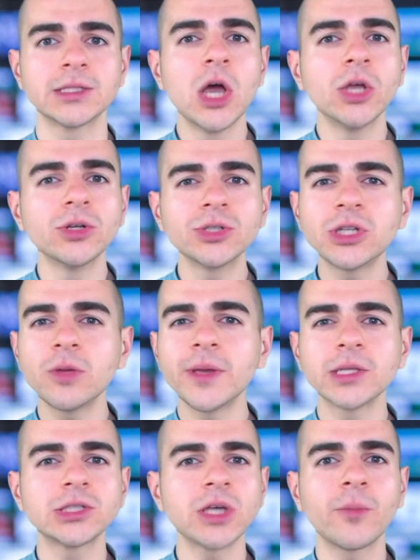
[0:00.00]
you'll still be on
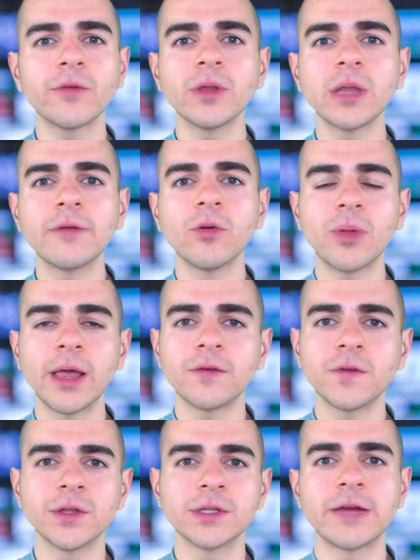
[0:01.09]
somewhat of a level playing
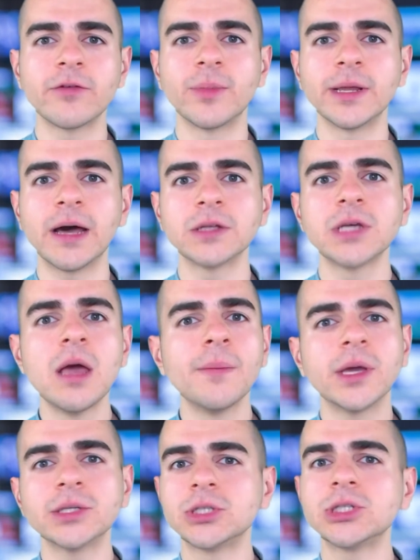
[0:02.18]
field as everybody else because
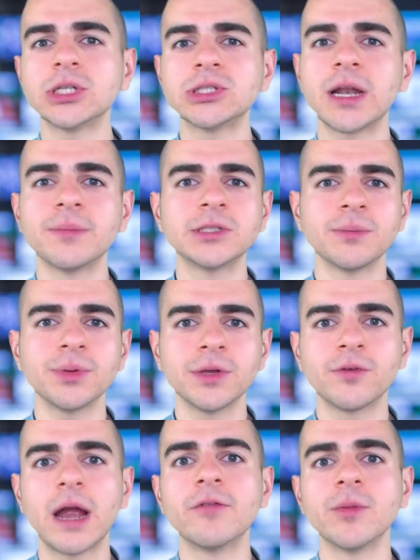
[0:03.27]
it's just set up simply for
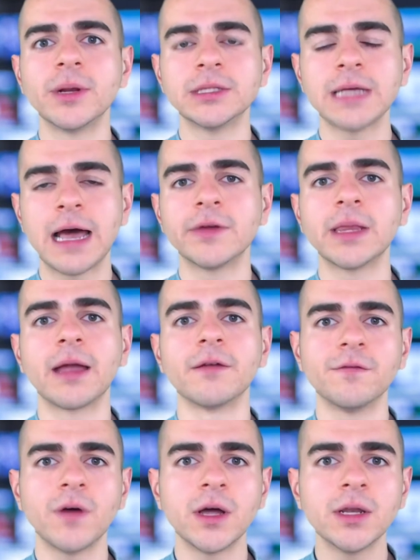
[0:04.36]
everybody to have a lot of
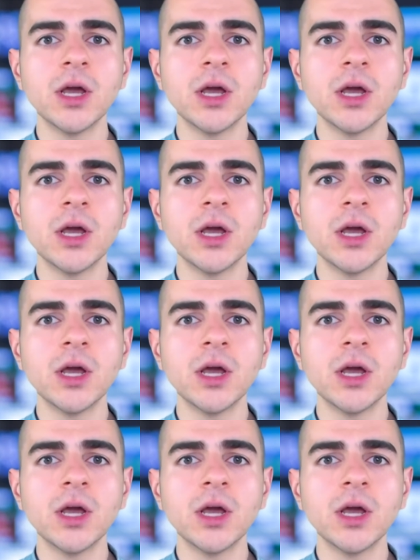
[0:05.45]
fun.